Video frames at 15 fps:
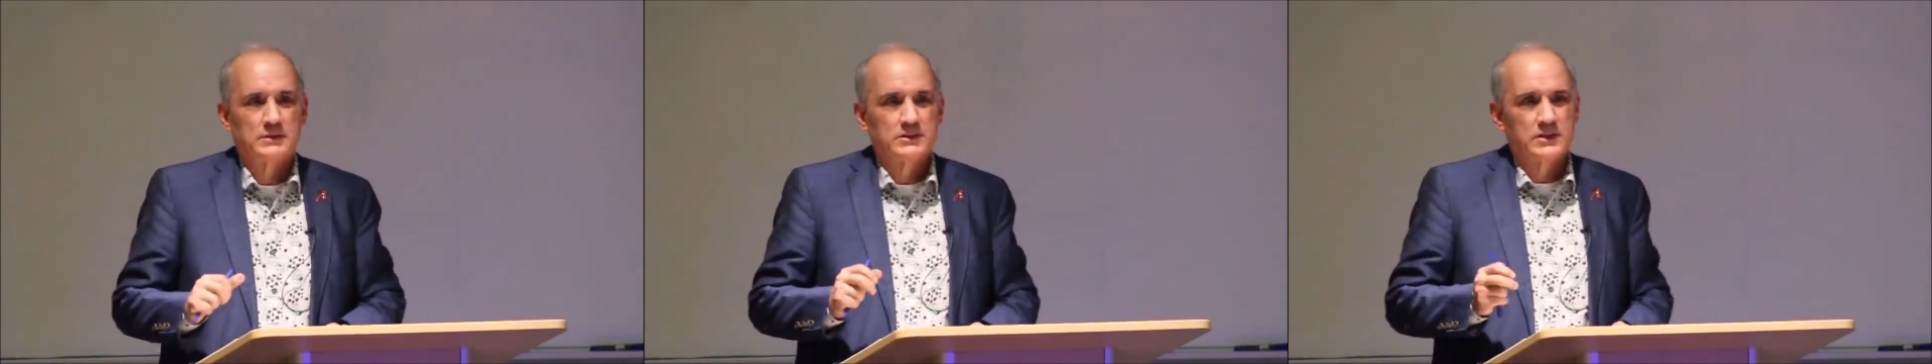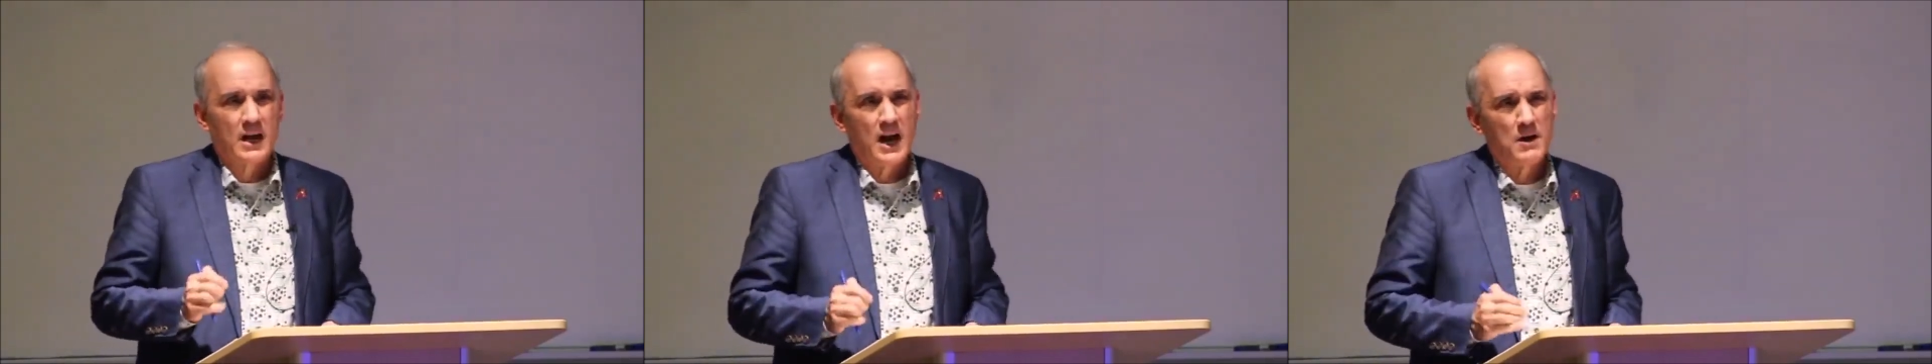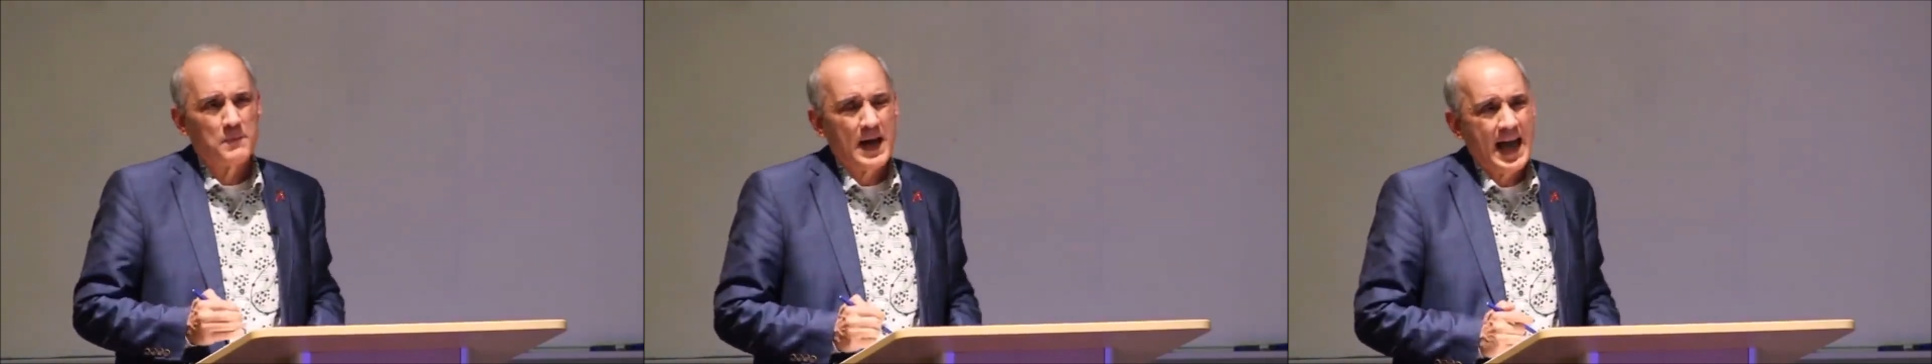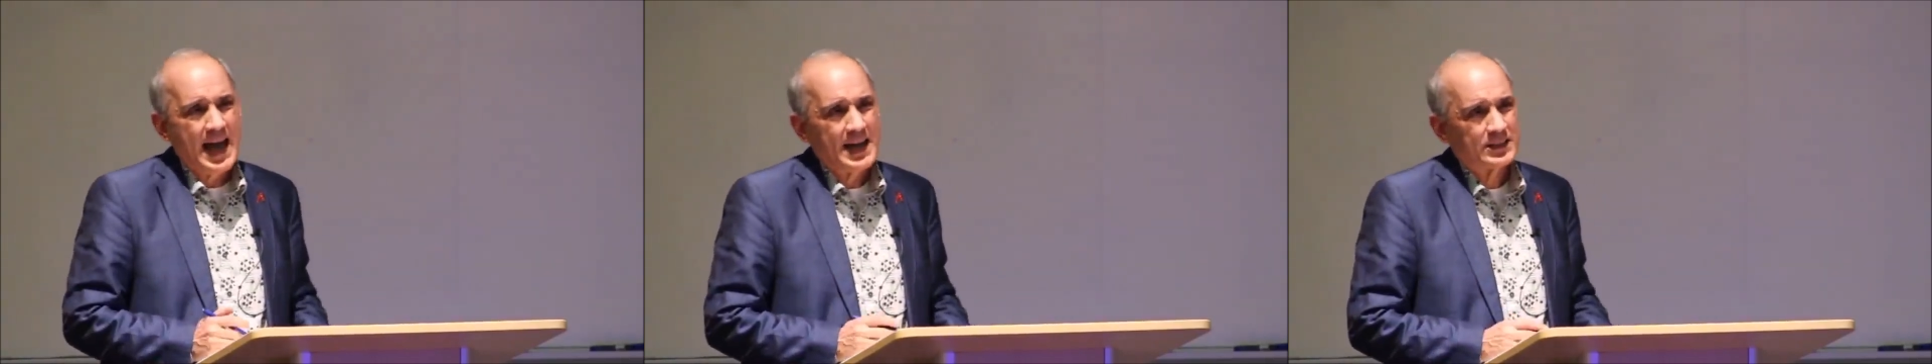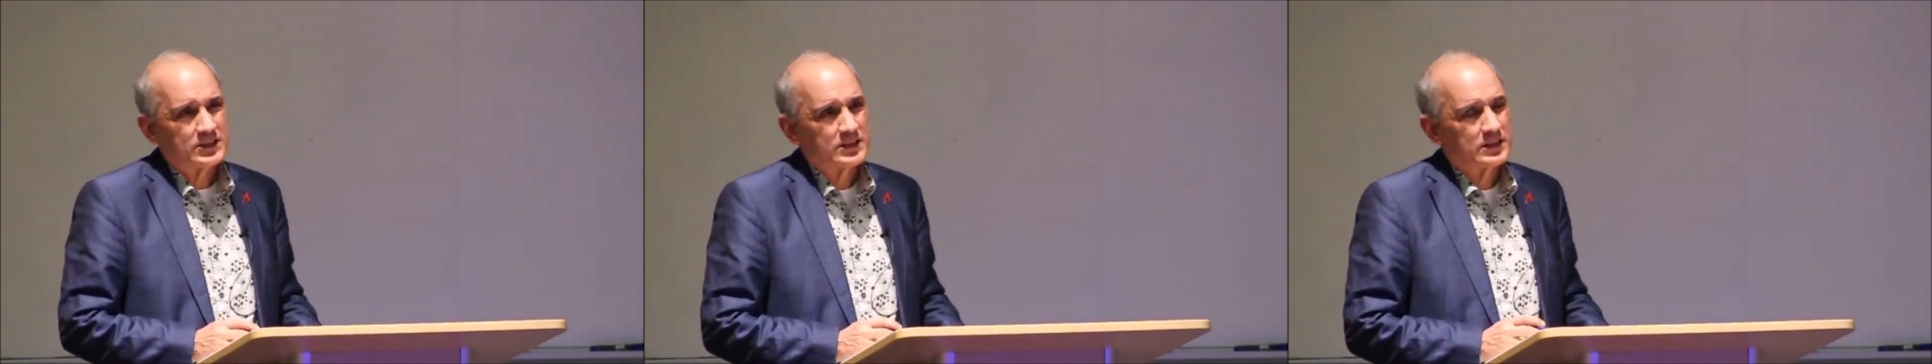Tom
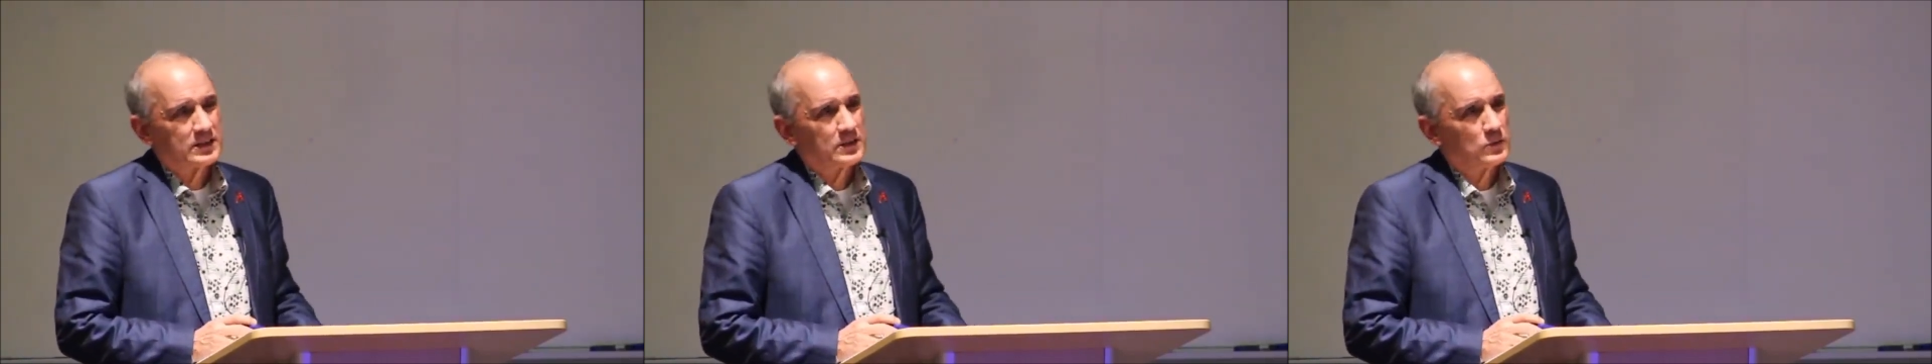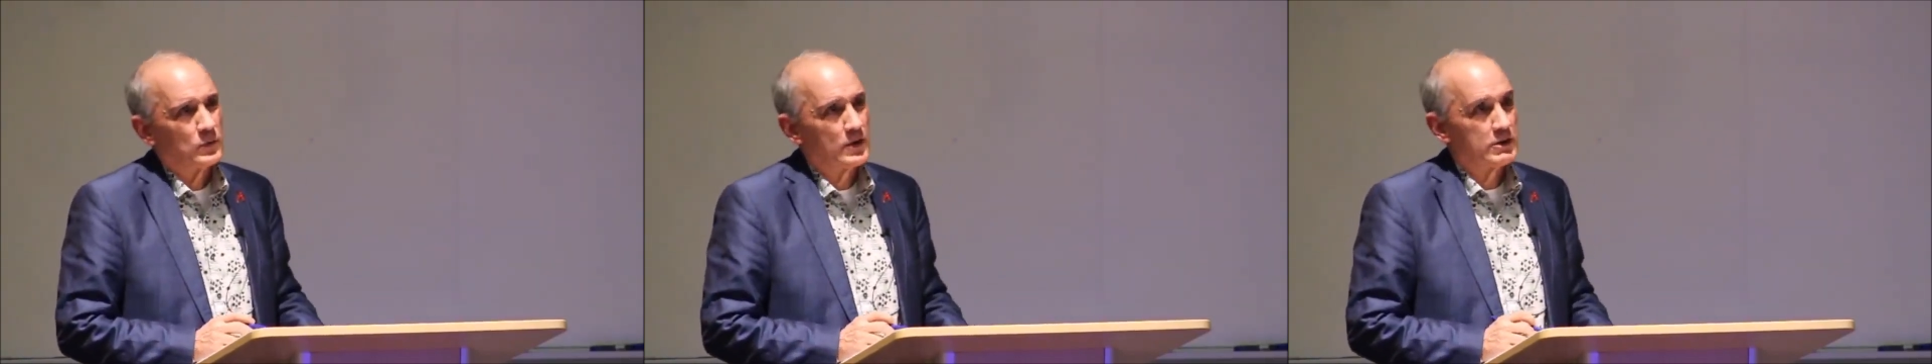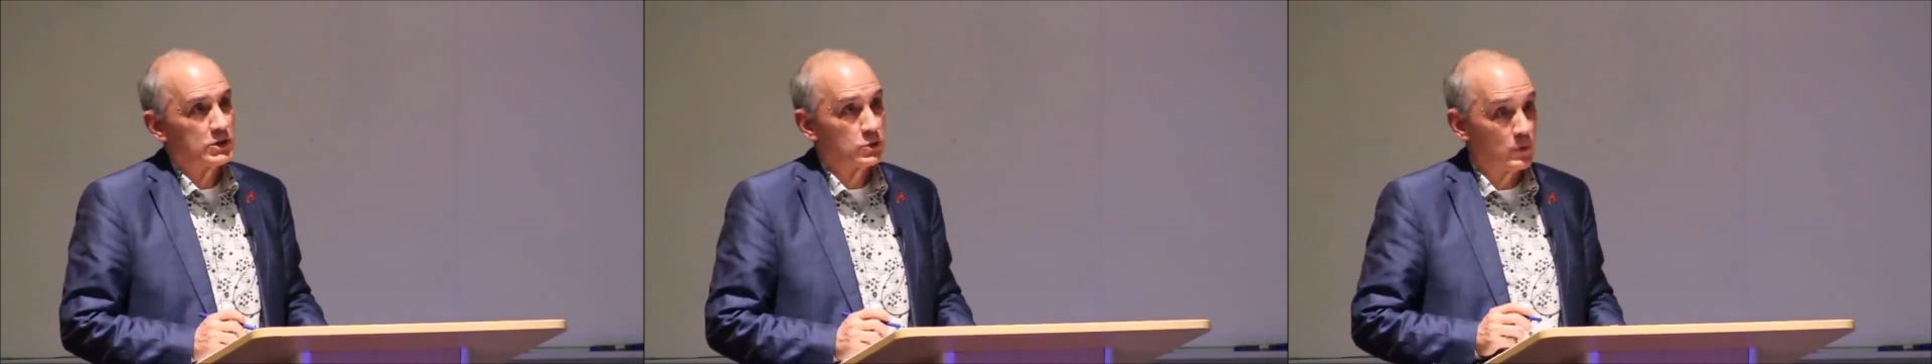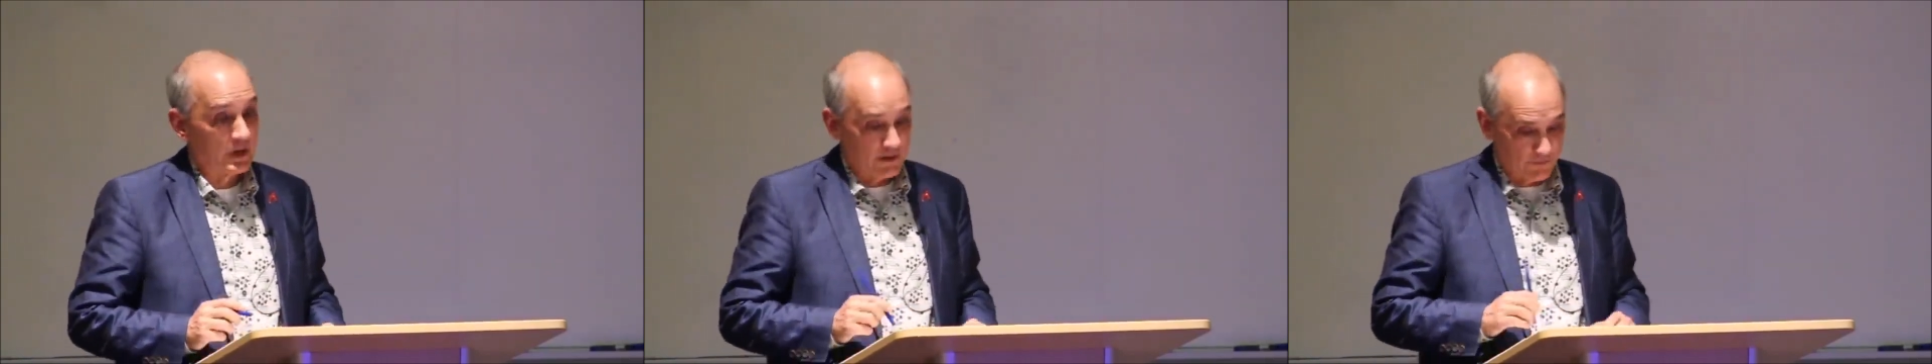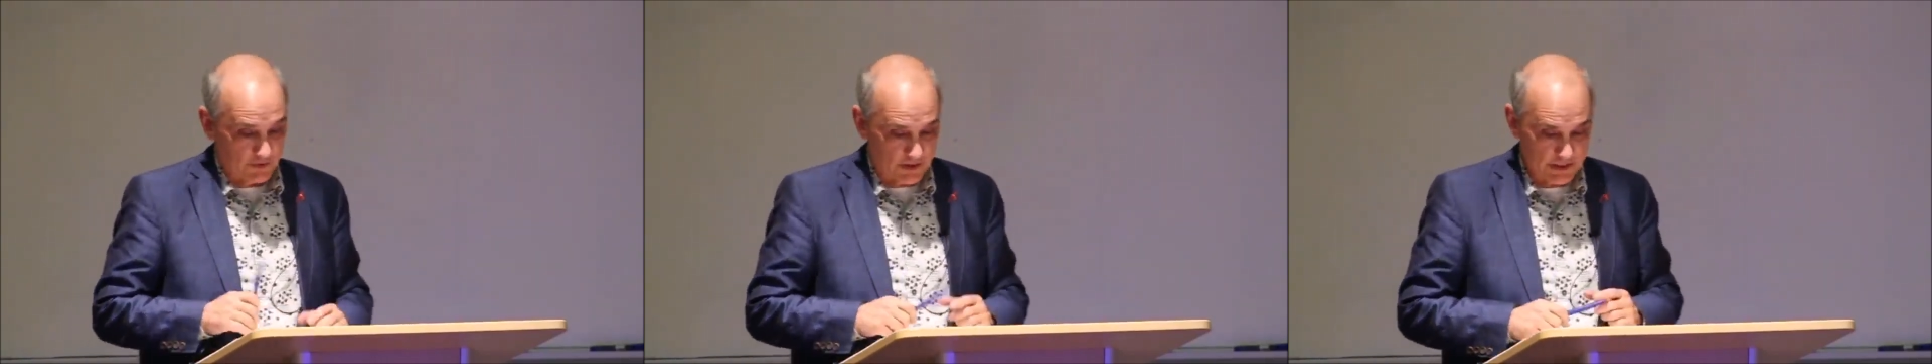asked whether
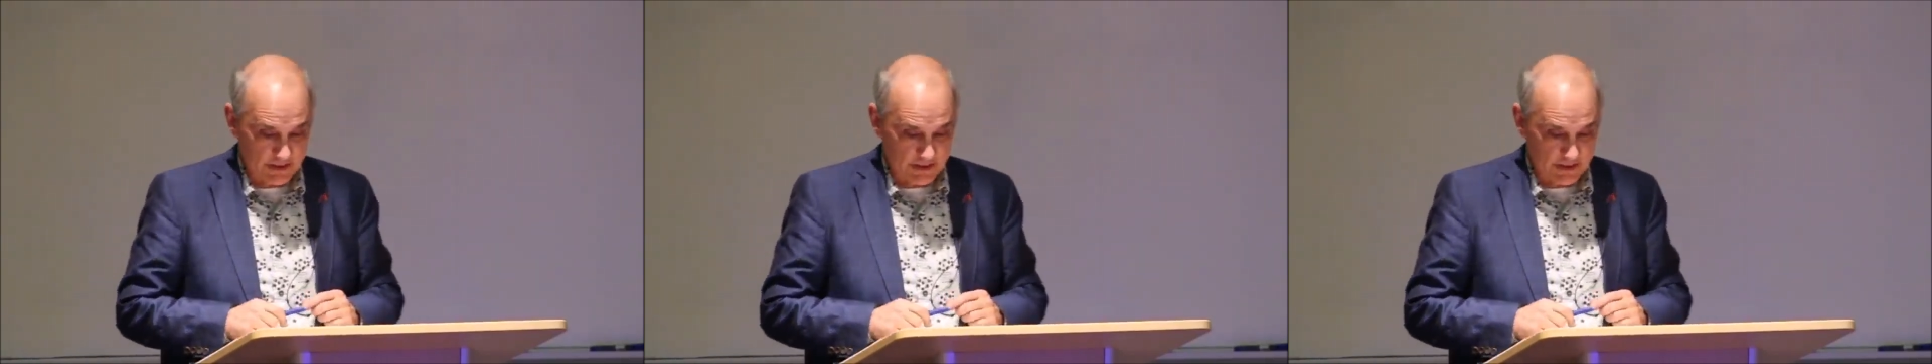21st